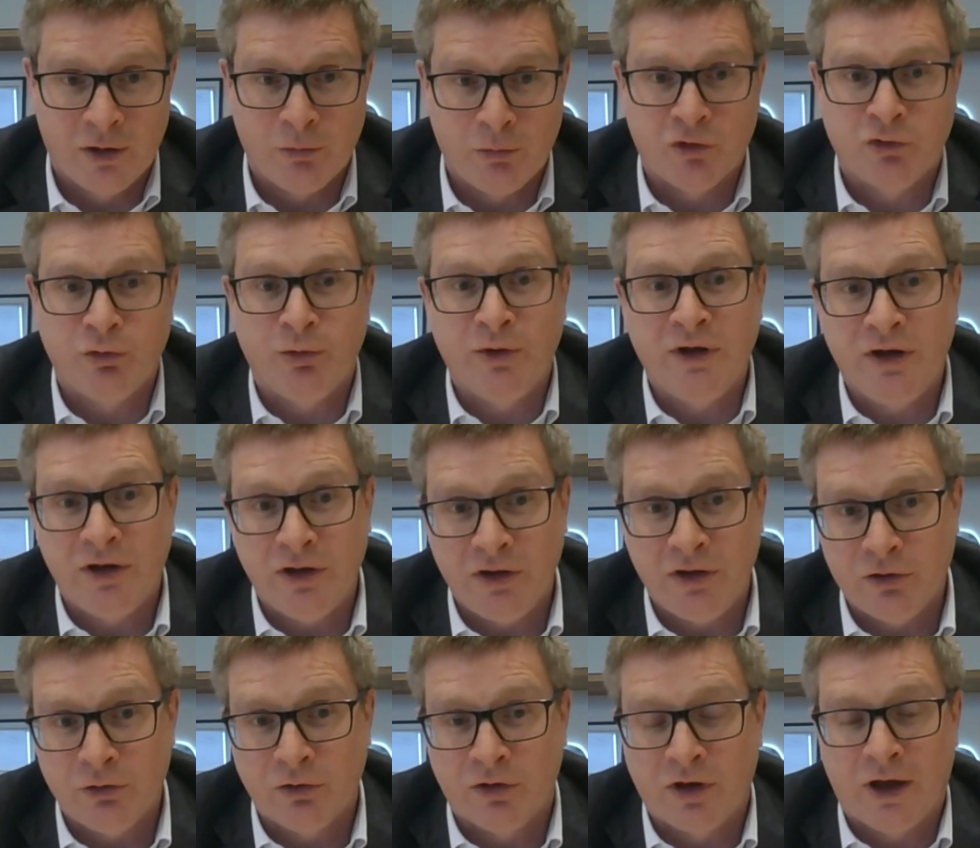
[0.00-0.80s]
between
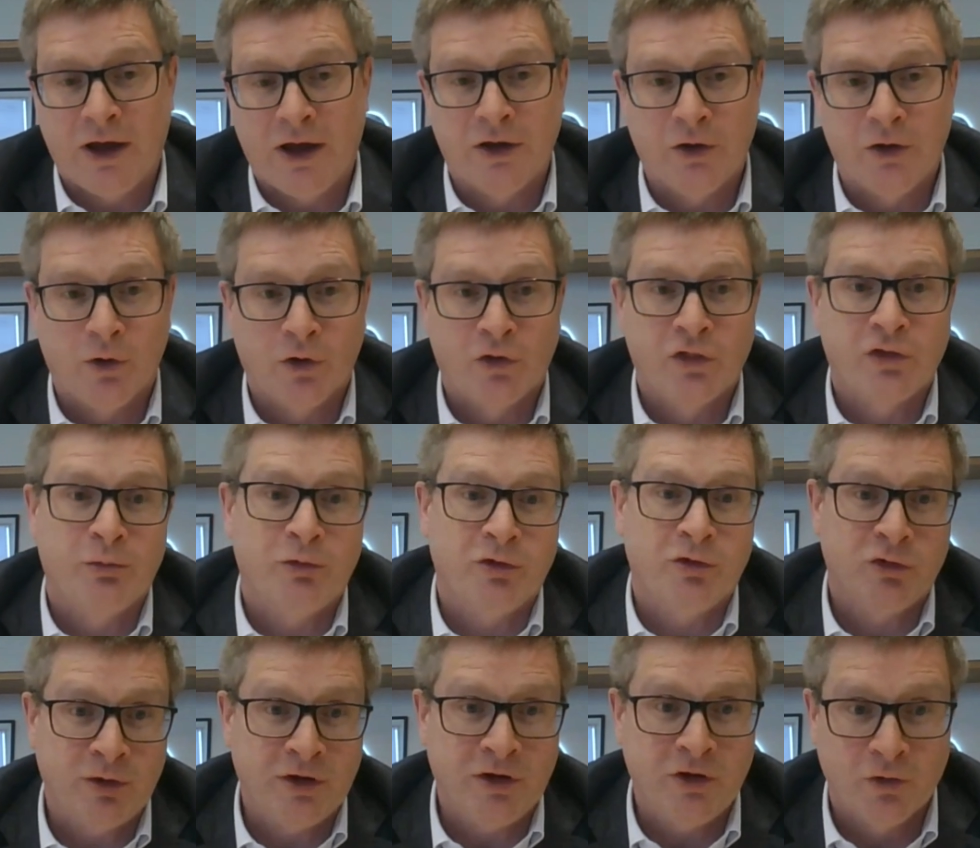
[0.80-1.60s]
the UK and also
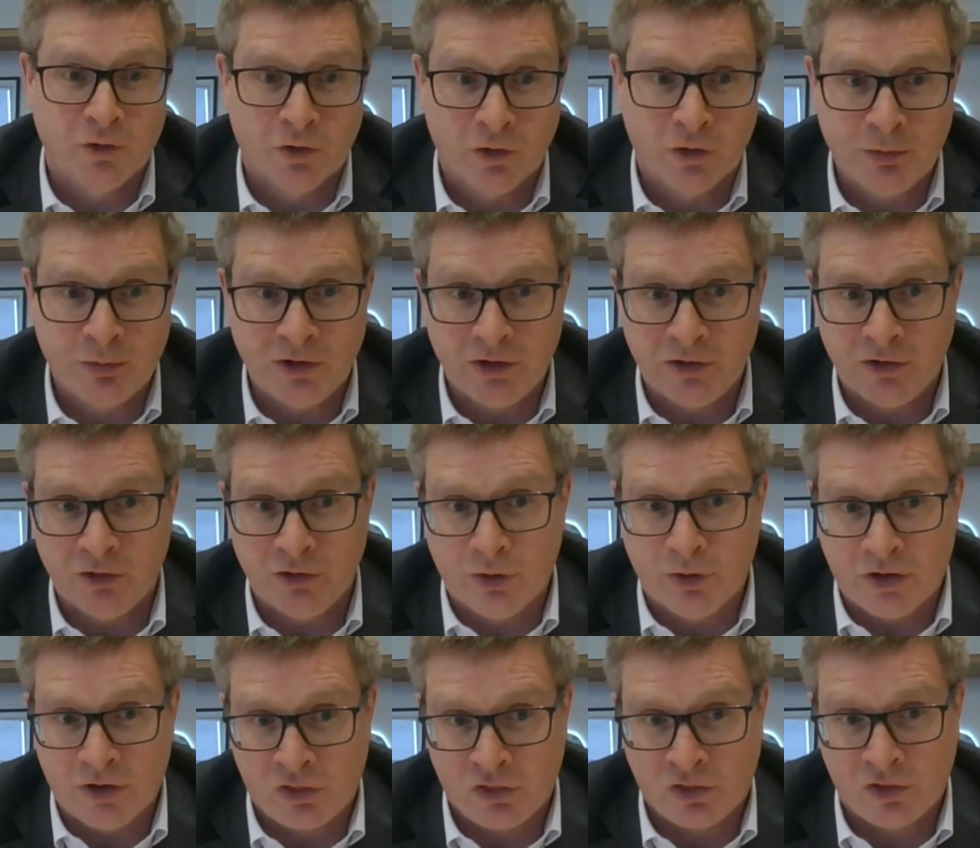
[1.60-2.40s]
between Europe and the
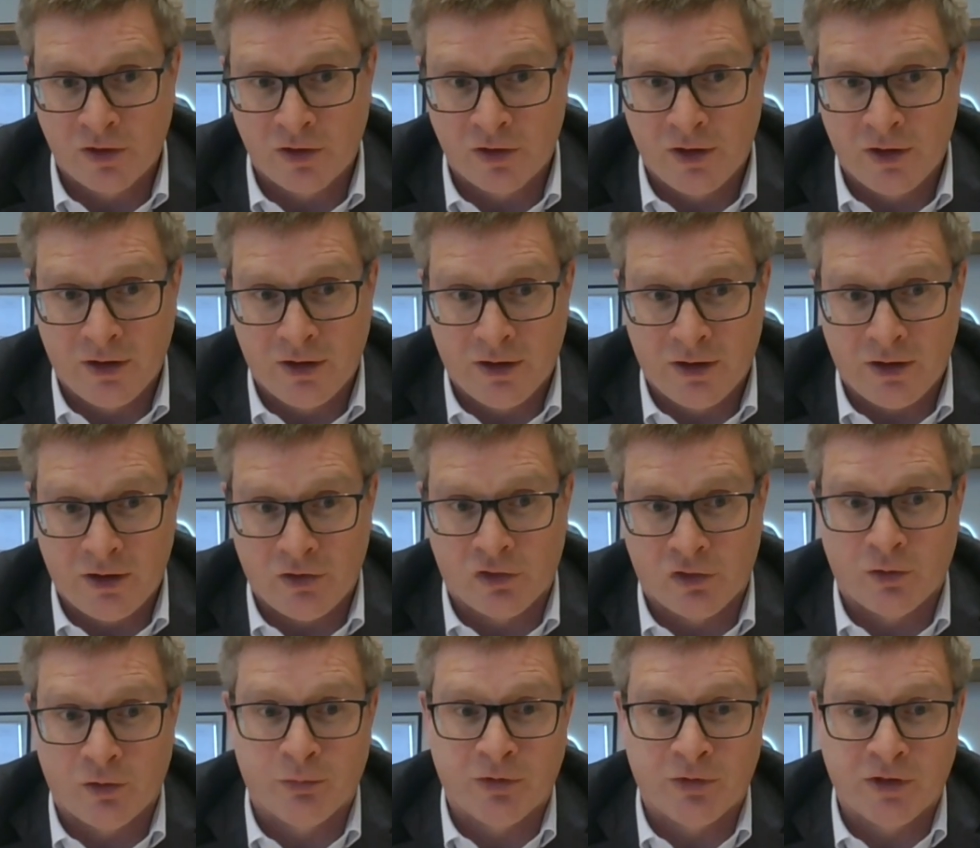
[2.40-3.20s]
US
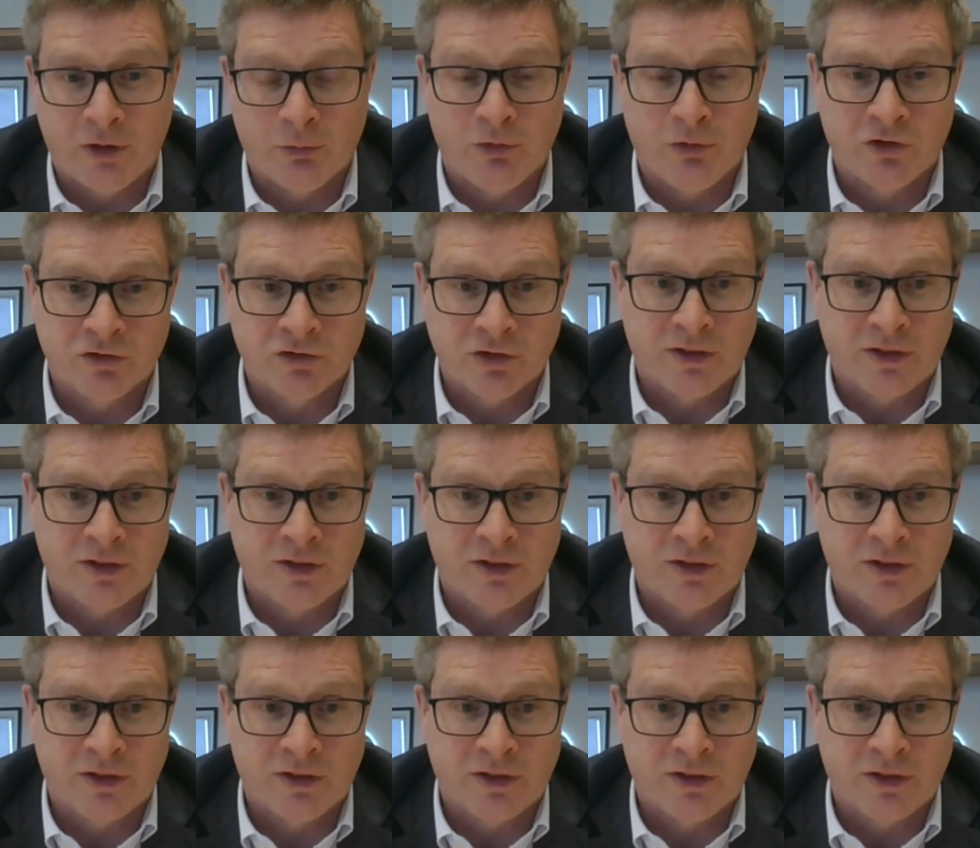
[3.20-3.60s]
is something which I